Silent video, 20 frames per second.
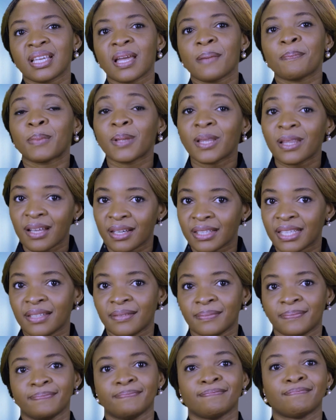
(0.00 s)
can plug
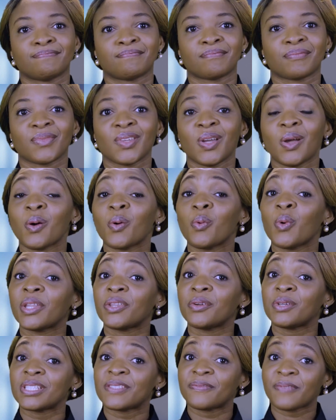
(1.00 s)
in,
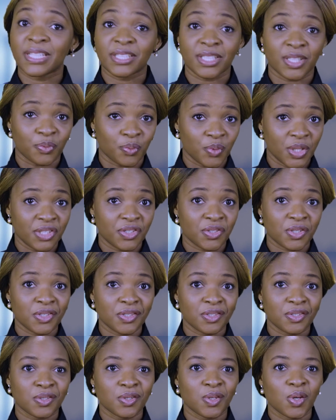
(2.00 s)
whether it's funding
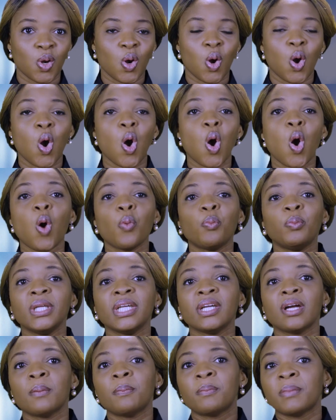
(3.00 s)
research,
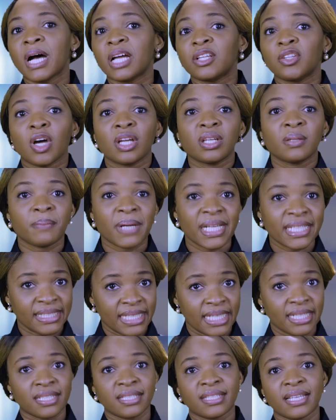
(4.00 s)
opening up anonymized
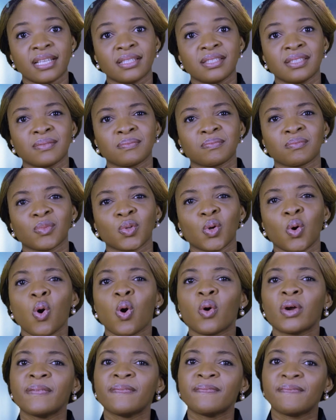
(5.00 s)
data sets,
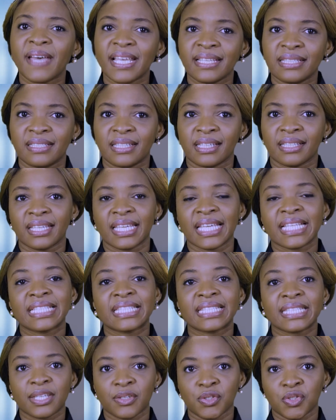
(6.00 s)
or investing in
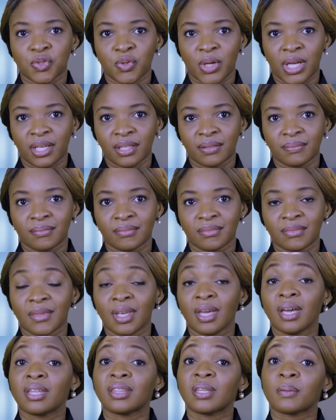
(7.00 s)
skills training.
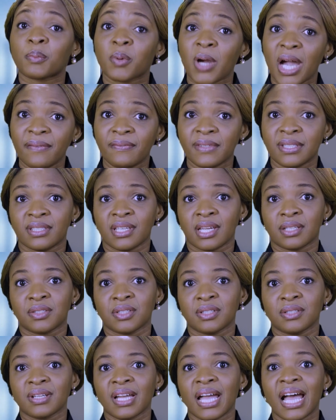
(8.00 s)
The private
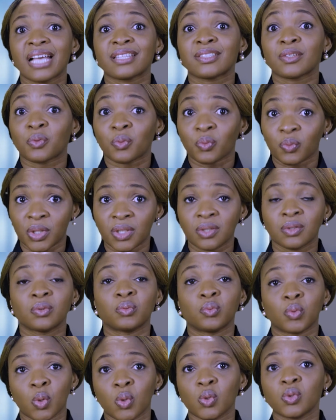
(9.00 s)
sector has a real
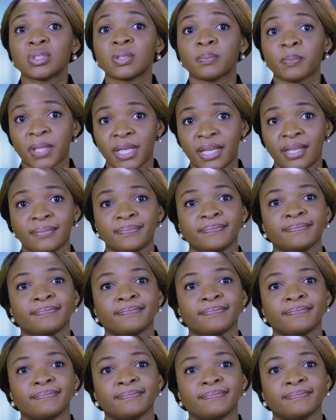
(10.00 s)
role to play.